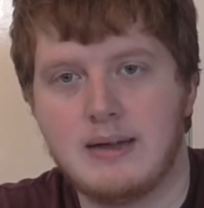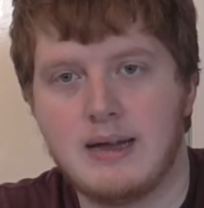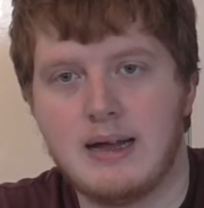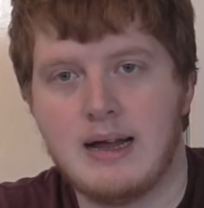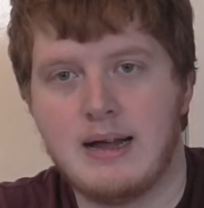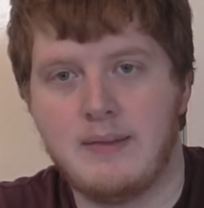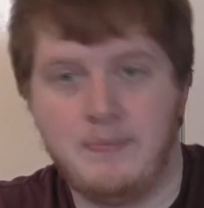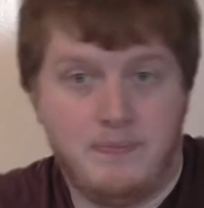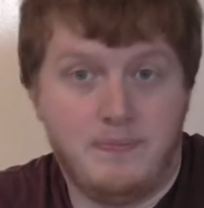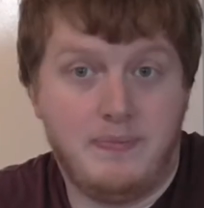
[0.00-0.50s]

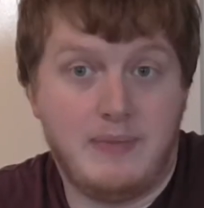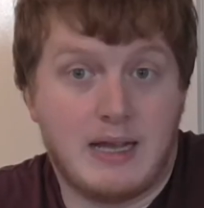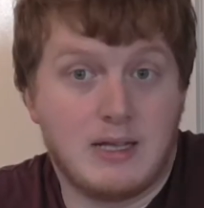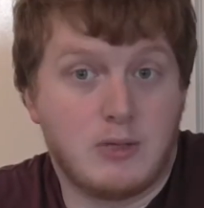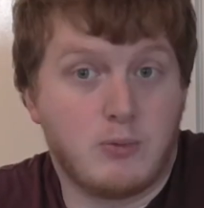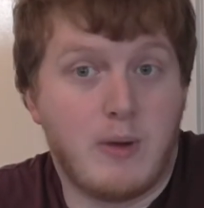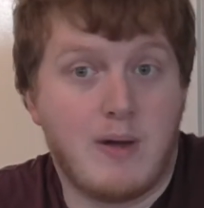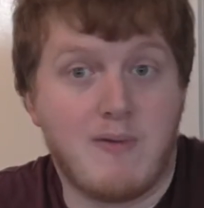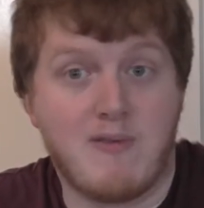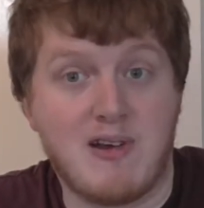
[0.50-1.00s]
And
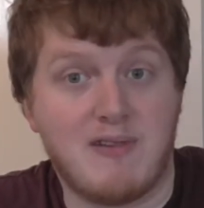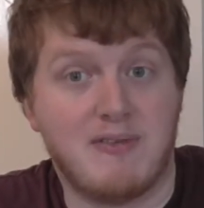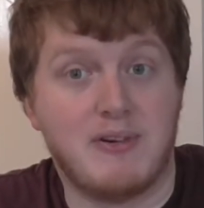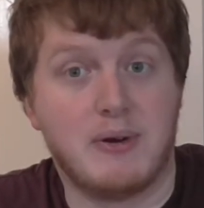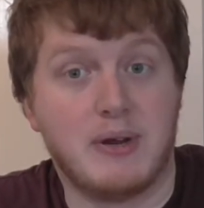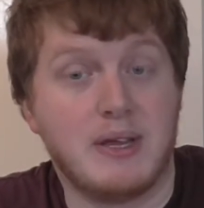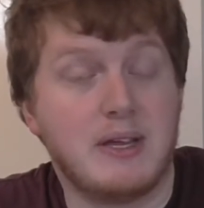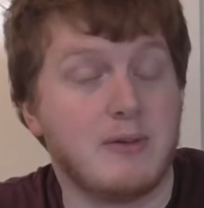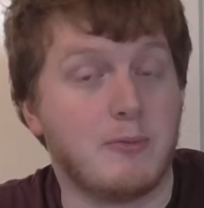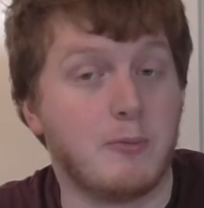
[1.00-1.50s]
that's where
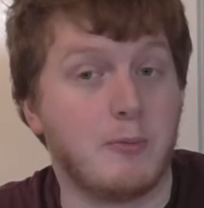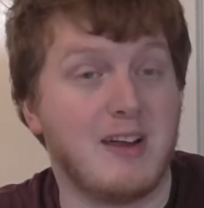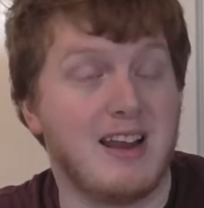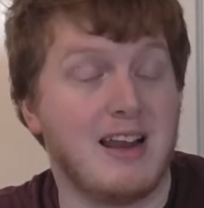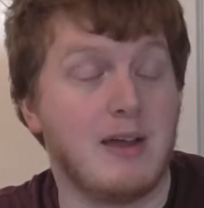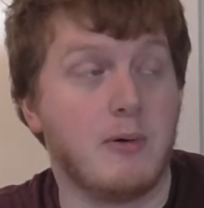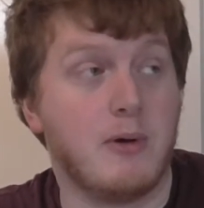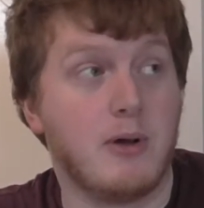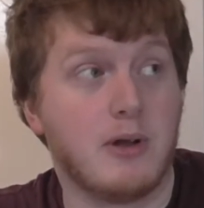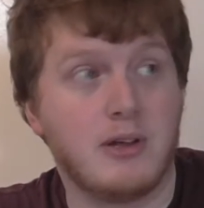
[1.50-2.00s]
railroading can
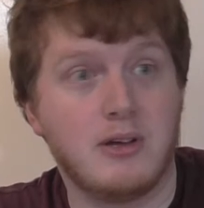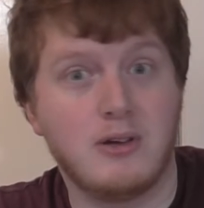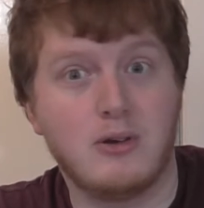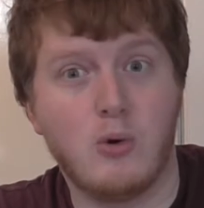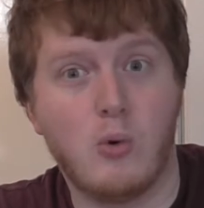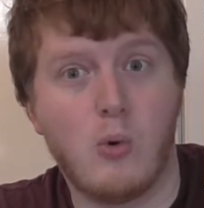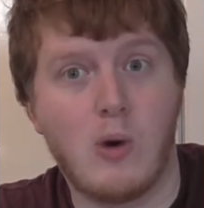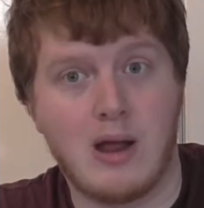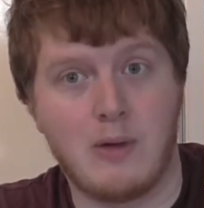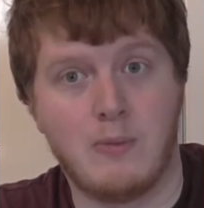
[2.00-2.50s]
really work
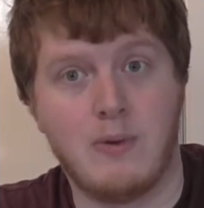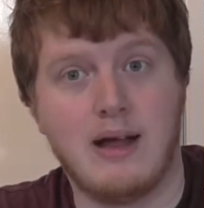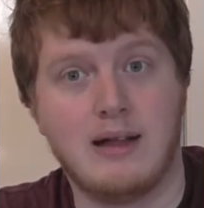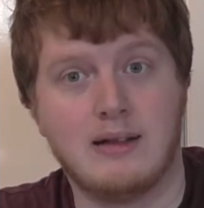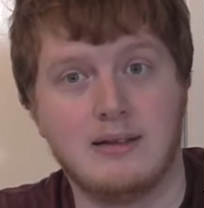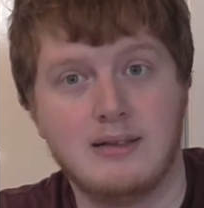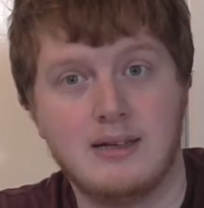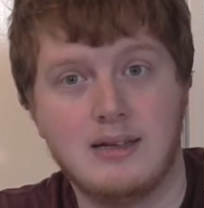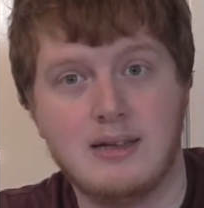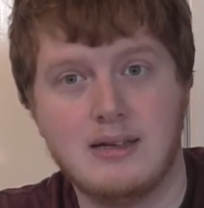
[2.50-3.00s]
quite
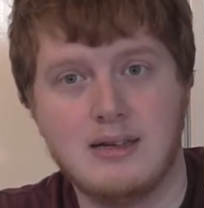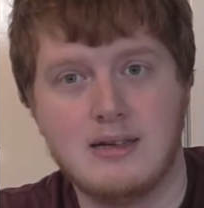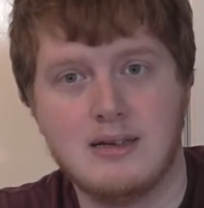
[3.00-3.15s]
well.